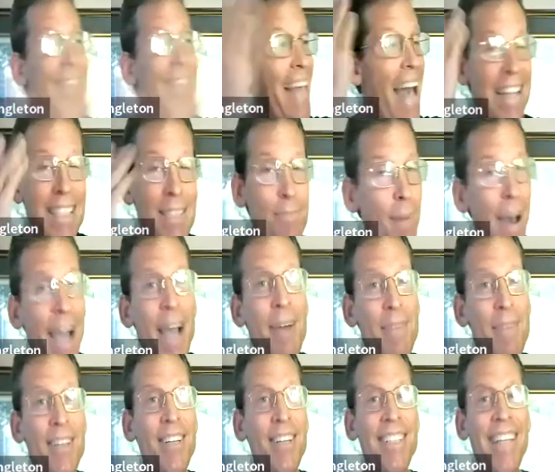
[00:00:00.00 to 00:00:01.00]
That's
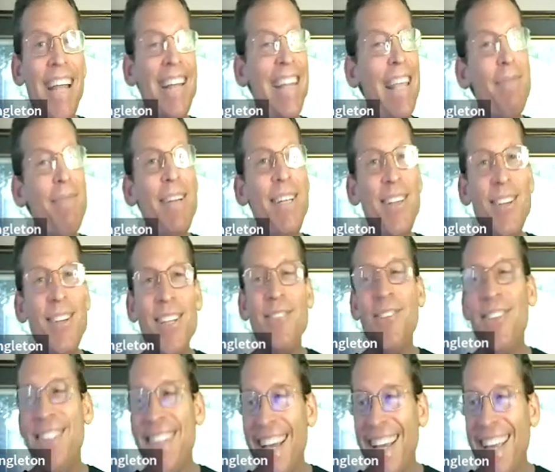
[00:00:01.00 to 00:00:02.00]
biometric data. They've been doing this
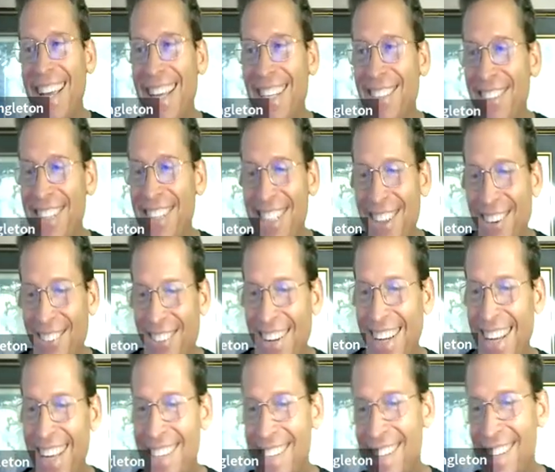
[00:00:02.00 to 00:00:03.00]
for decades. We just don't
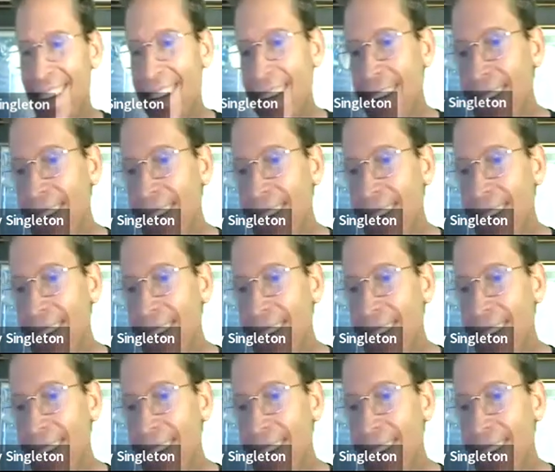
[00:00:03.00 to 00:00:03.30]
realize it.